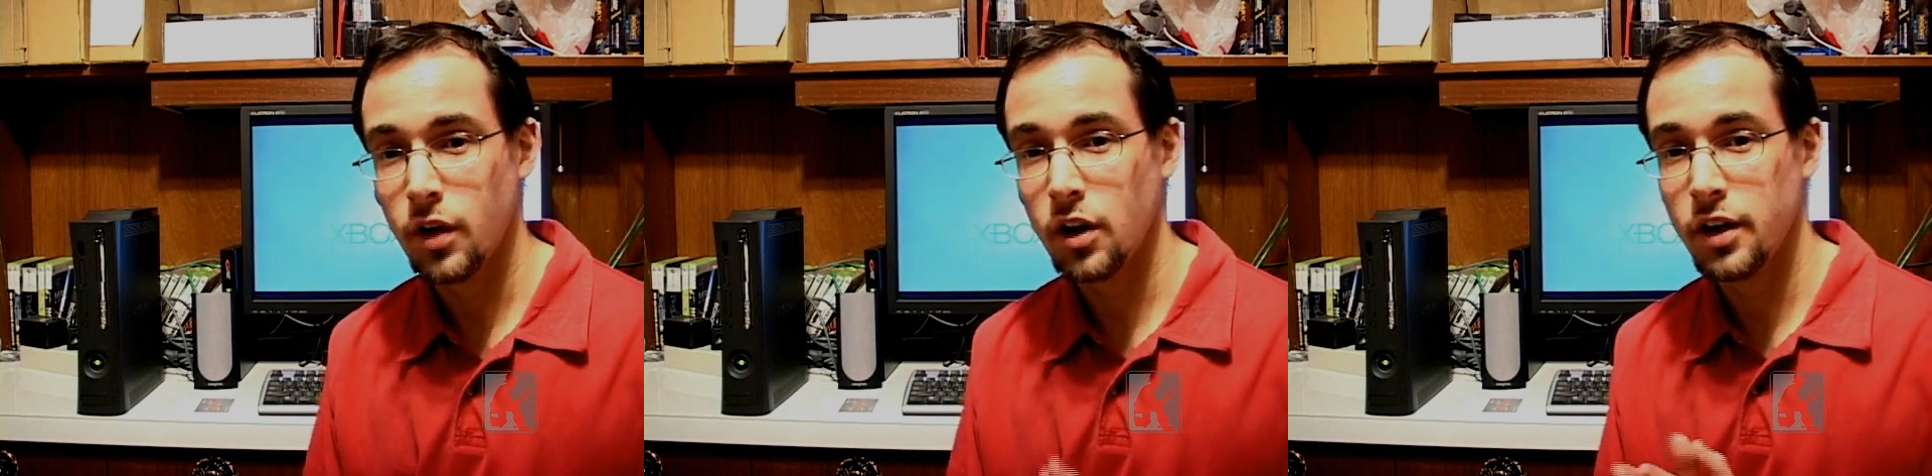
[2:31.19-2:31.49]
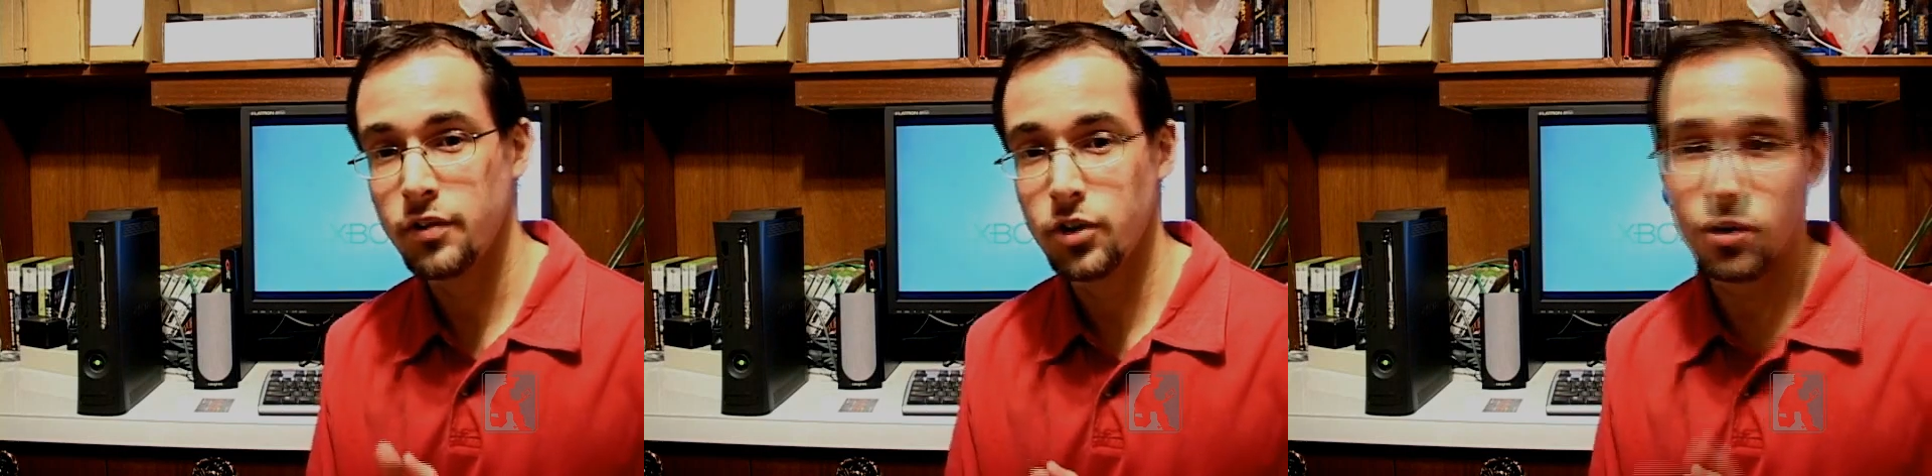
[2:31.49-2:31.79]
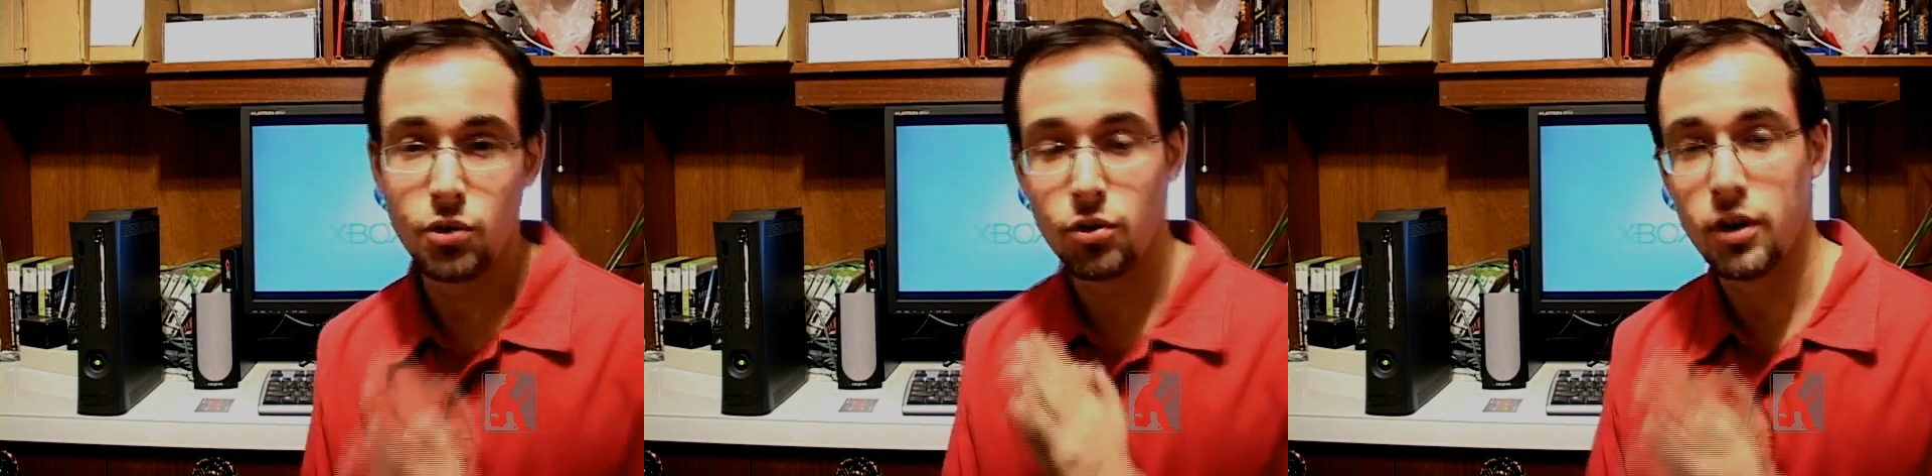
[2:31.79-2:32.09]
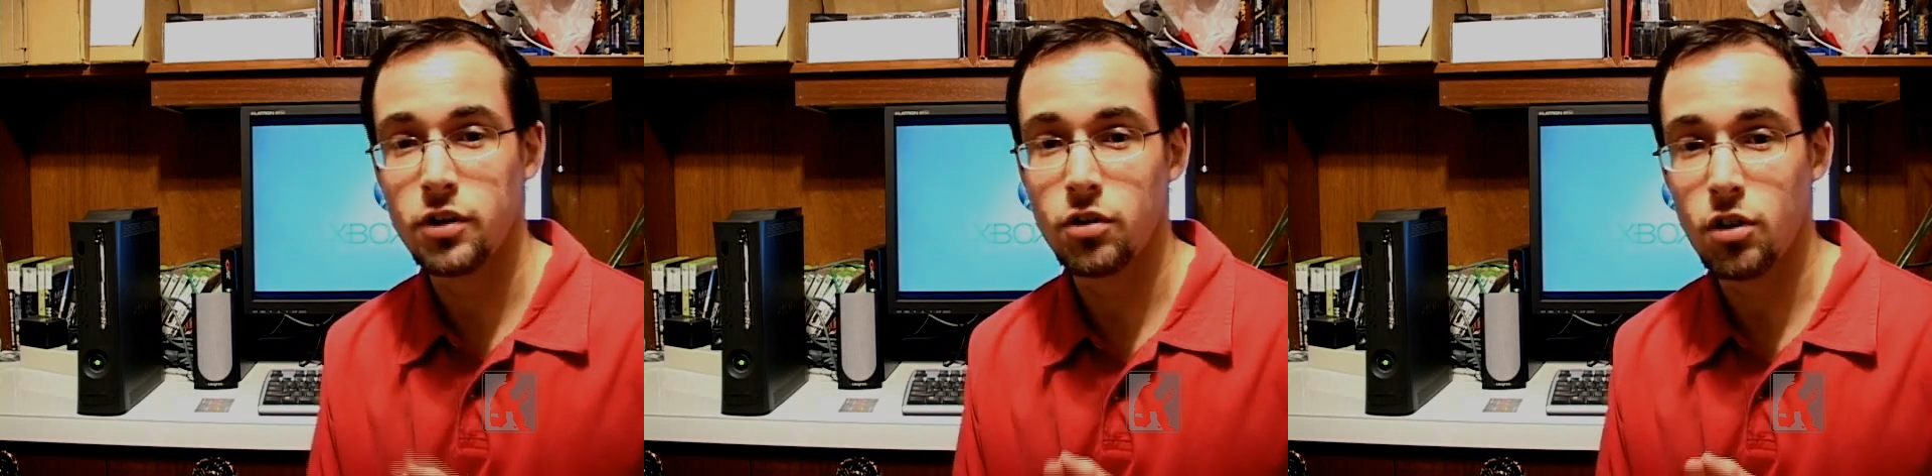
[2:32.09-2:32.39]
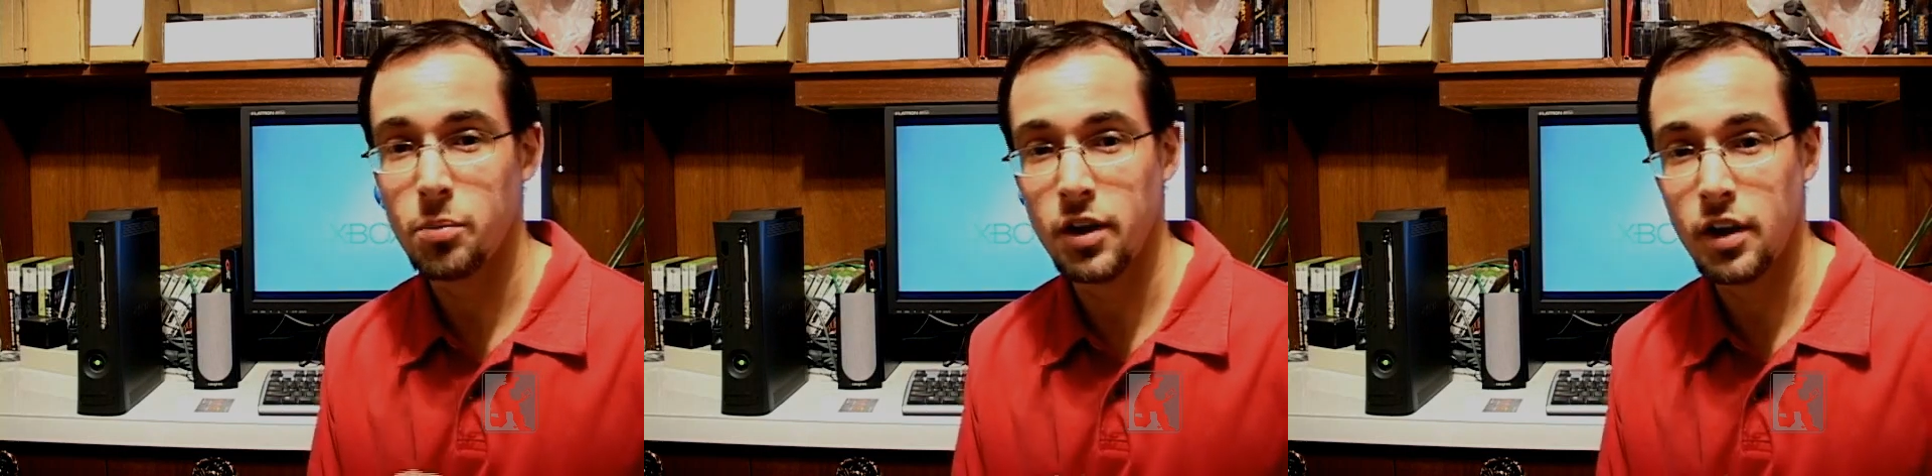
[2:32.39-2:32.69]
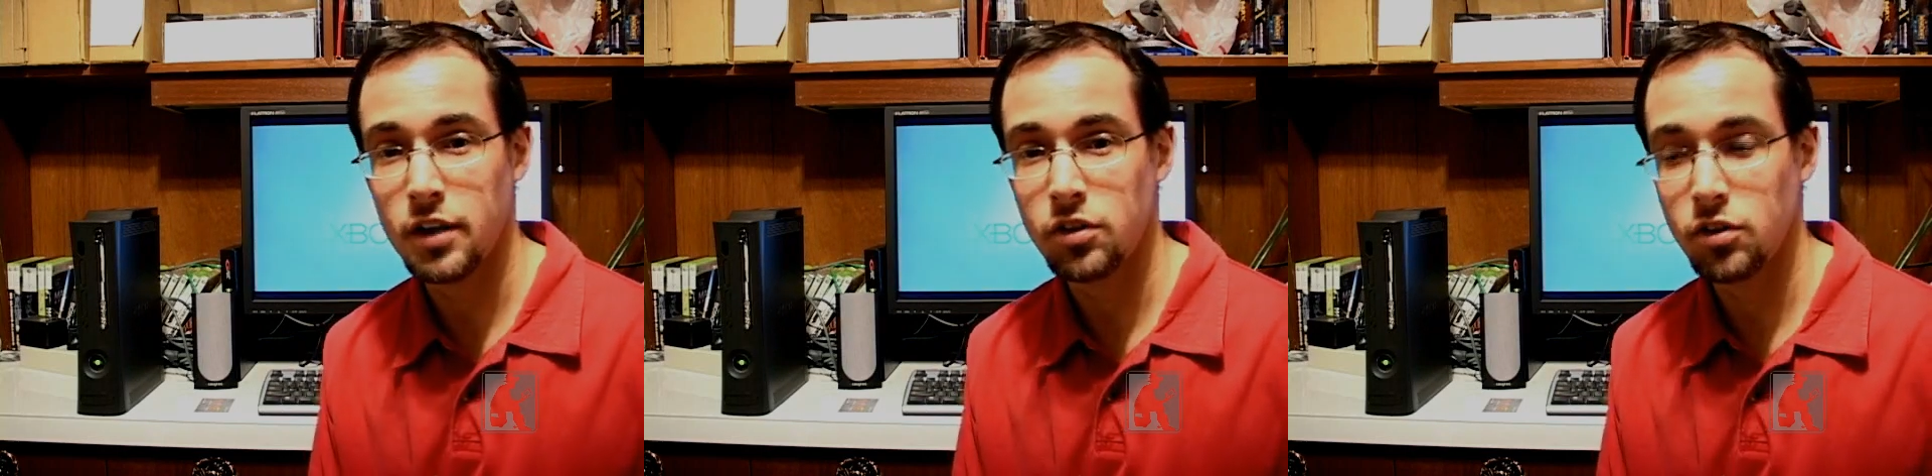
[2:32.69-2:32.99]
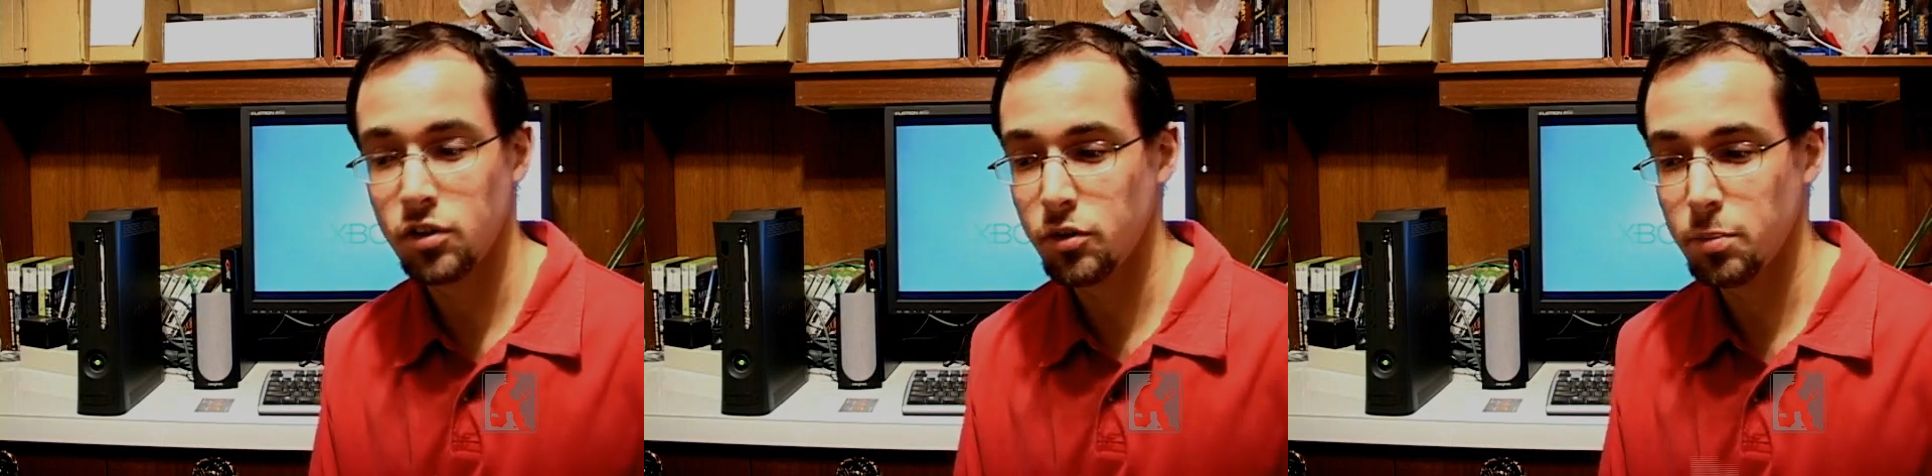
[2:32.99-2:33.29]
all I have to do is re-enter all my
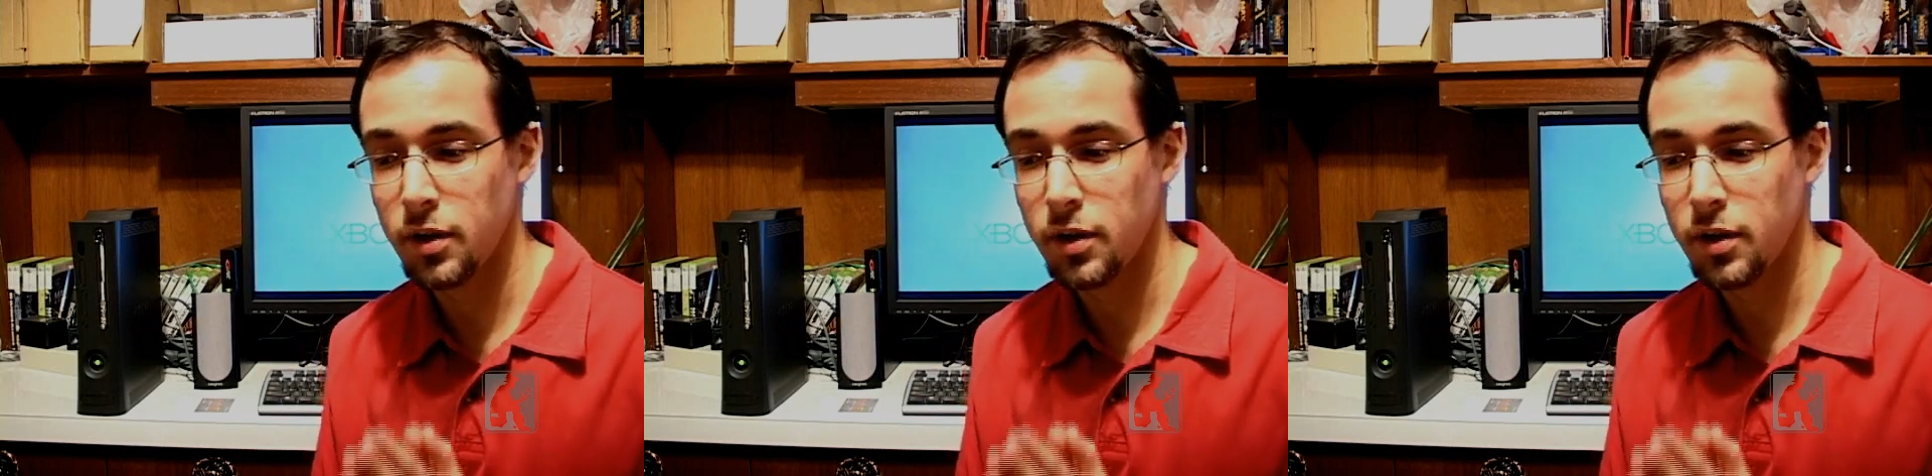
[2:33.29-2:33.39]
licenses